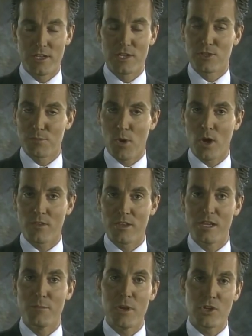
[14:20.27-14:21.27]
is a part of
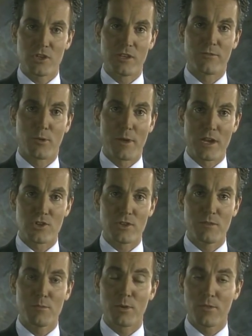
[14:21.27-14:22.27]
the admission
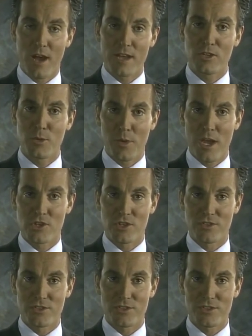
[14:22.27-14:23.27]
information provided to
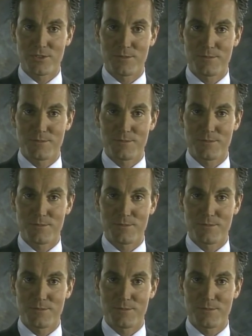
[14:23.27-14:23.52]
patients.